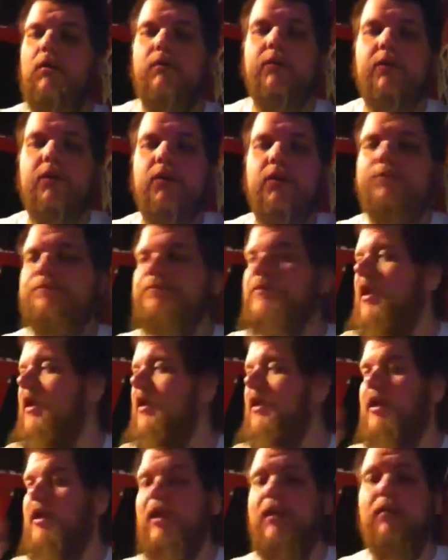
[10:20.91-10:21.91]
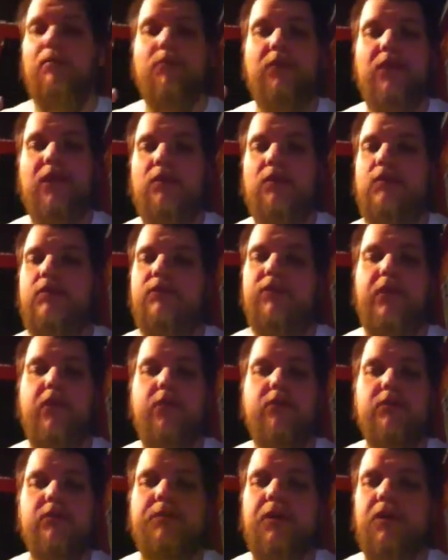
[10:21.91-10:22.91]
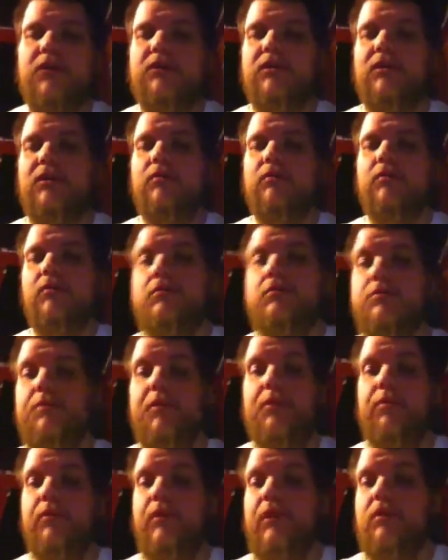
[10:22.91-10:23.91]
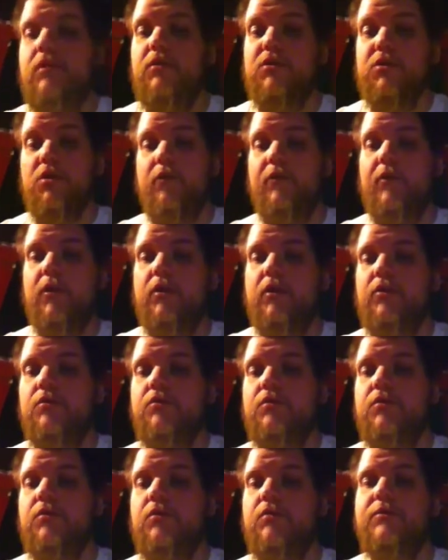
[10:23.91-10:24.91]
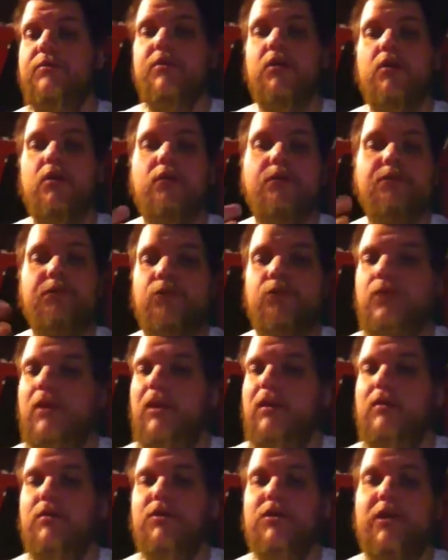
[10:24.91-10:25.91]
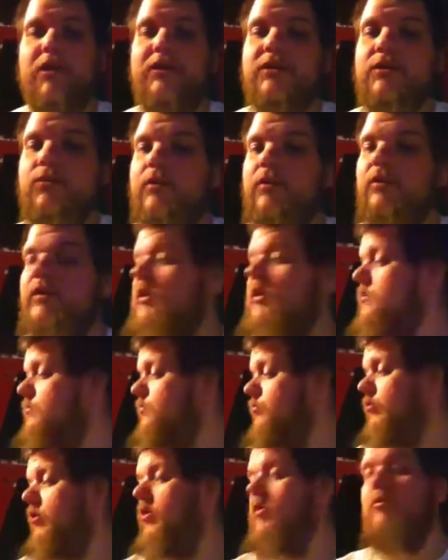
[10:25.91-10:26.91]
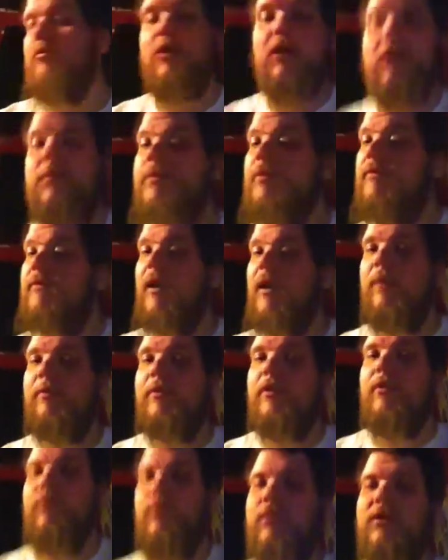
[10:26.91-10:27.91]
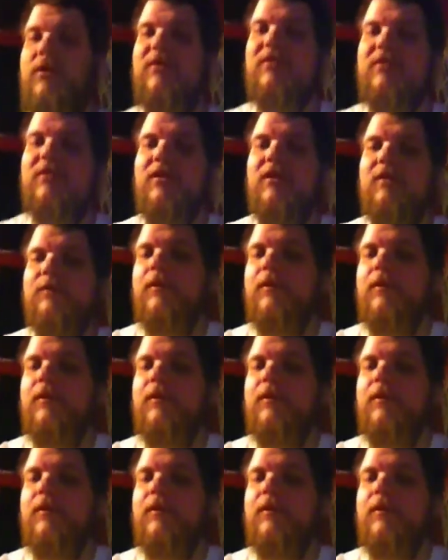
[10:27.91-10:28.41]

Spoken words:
you know, and again, get those video responses out to those people that deserve it on YouTube, so get your chance to win a nice brand new copy of Cabin in the Woods.